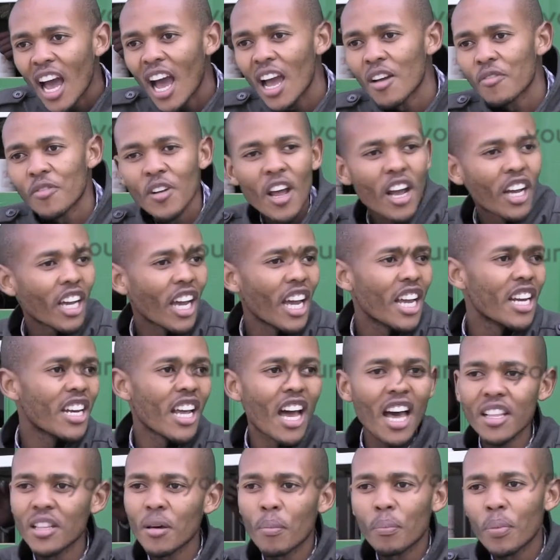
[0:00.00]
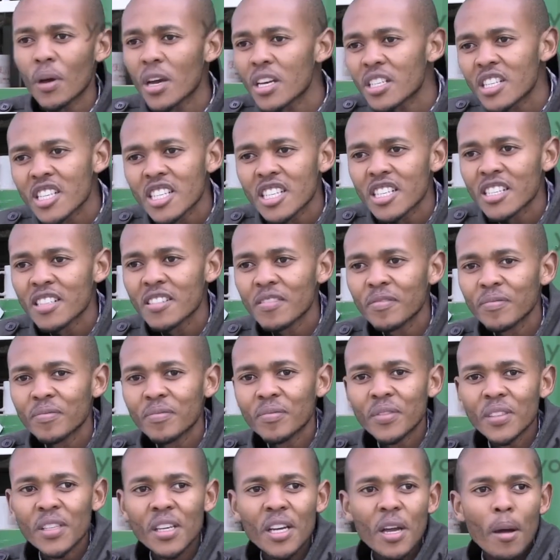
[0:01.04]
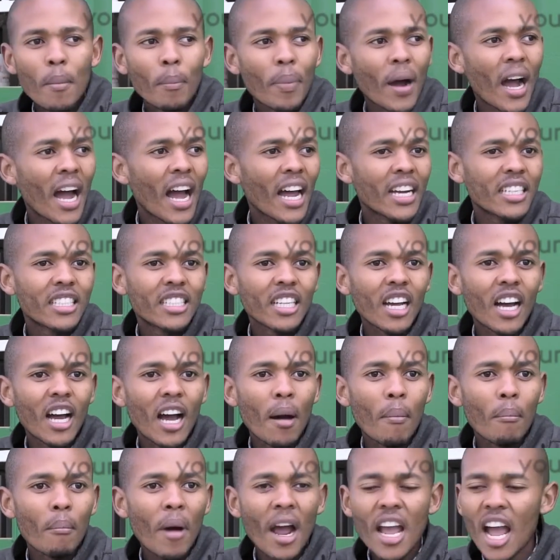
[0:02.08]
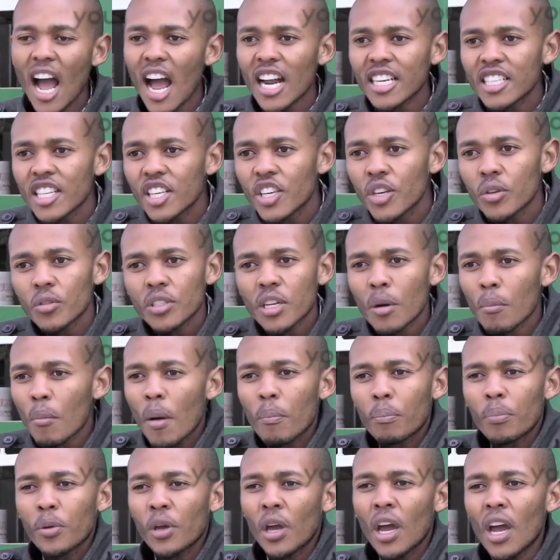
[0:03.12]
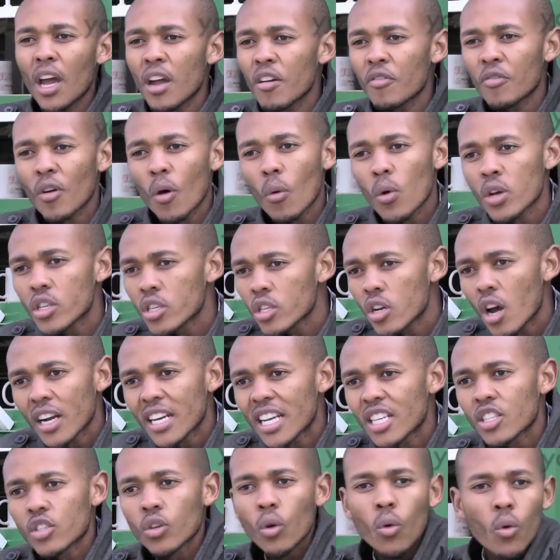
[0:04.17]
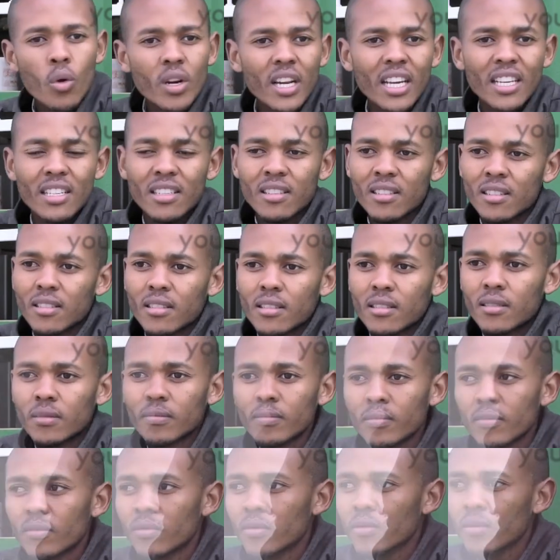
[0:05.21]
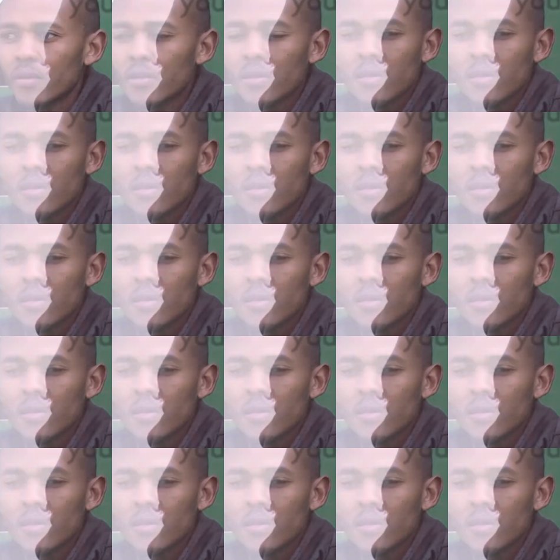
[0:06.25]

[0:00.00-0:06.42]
life like any other person, but uh, my attitude and my behavior was not as good as any